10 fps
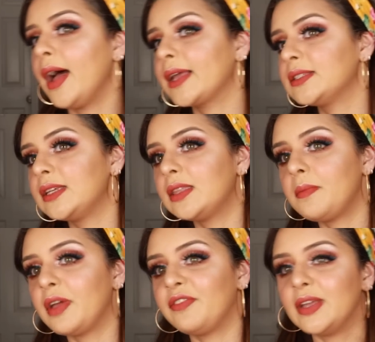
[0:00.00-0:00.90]
I can see
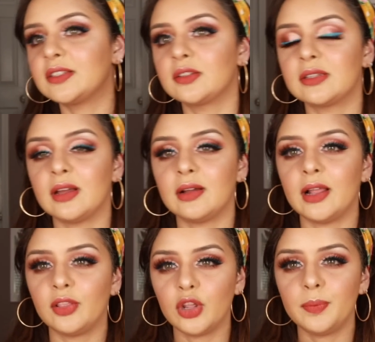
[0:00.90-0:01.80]
that my face is
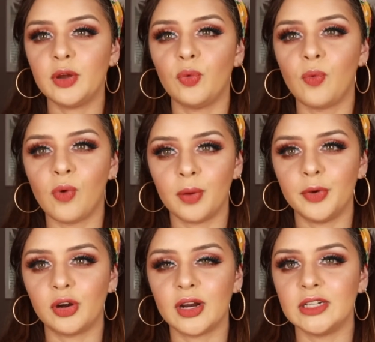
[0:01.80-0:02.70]
a little bit
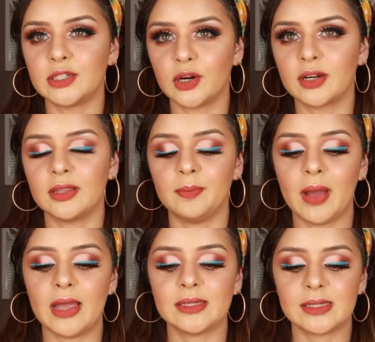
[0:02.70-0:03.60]
warmer and darker than
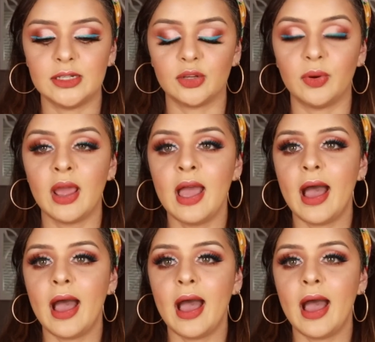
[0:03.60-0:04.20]
my skin tone.